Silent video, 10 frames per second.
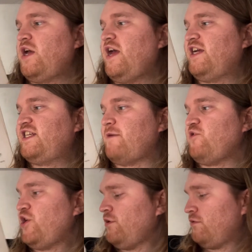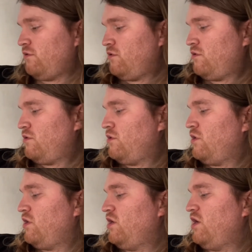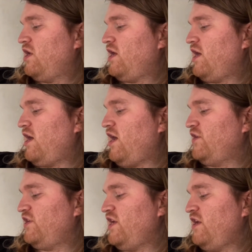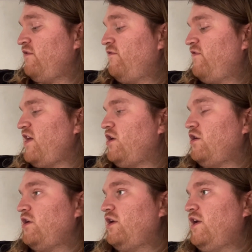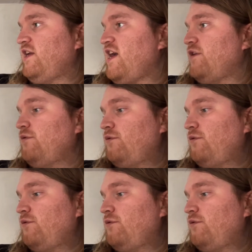Except you. And here they are again.